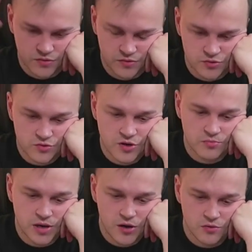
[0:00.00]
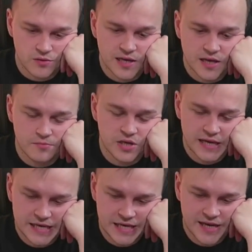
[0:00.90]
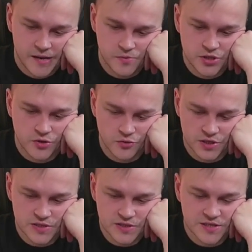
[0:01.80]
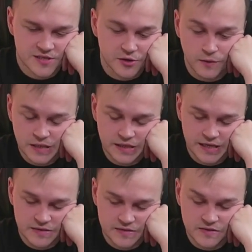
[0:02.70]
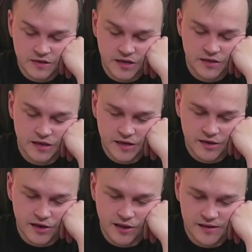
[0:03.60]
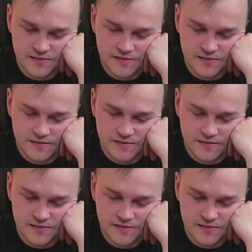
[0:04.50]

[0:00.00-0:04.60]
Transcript: sure about, like, I mean, any capture, rook e6 and queen takes c3, and I realized